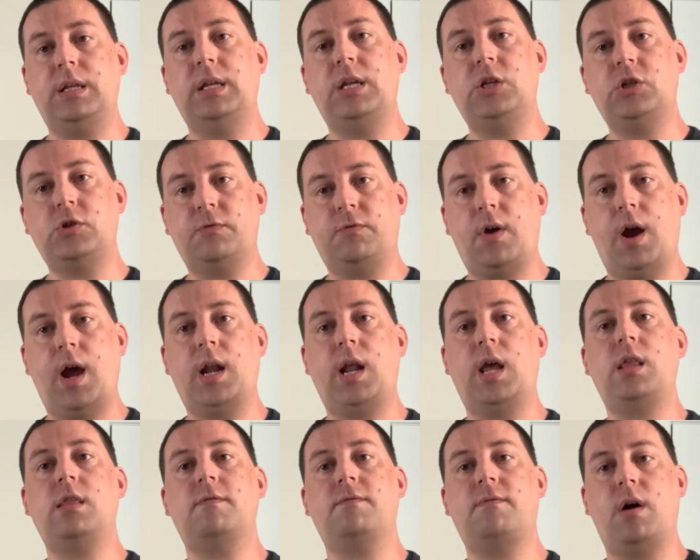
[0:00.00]
each
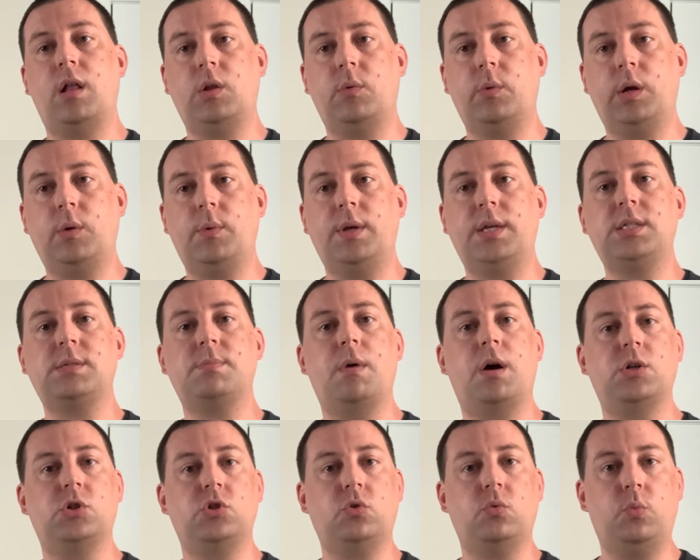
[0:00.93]
Friday the following week's
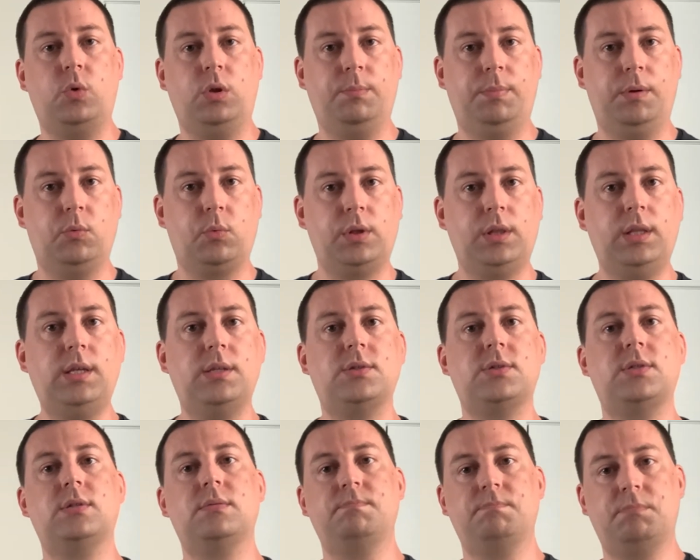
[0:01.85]
module will be
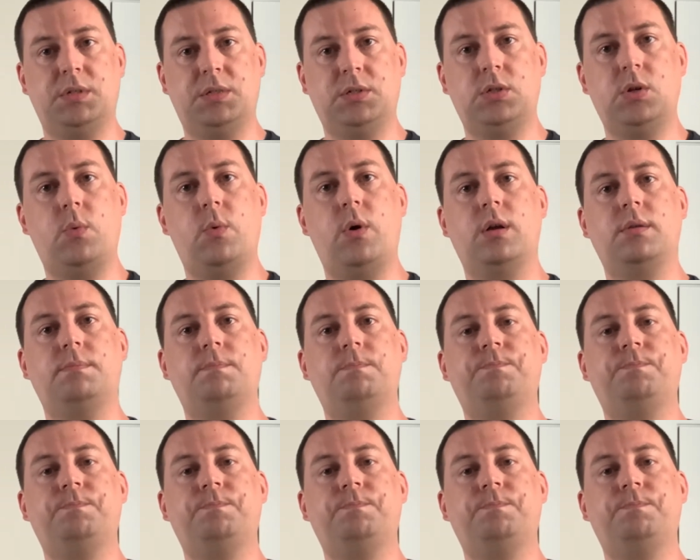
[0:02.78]
released, and so on.